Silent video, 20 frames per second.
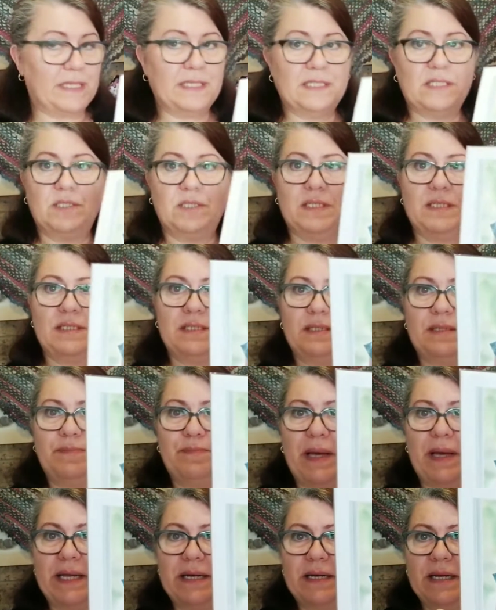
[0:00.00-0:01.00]
this
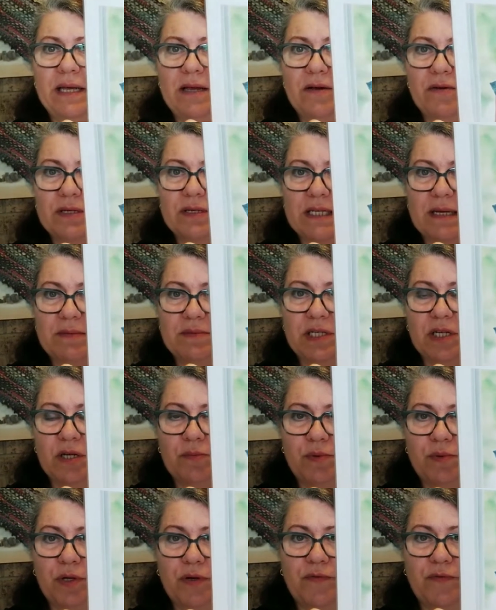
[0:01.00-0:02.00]
pattern here is
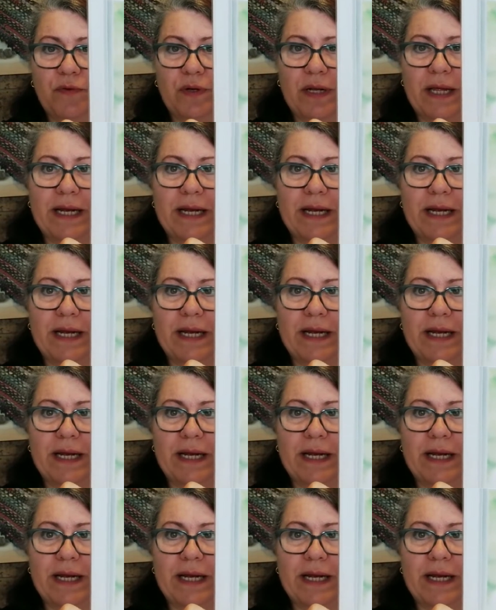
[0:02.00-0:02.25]
absolutely beautiful.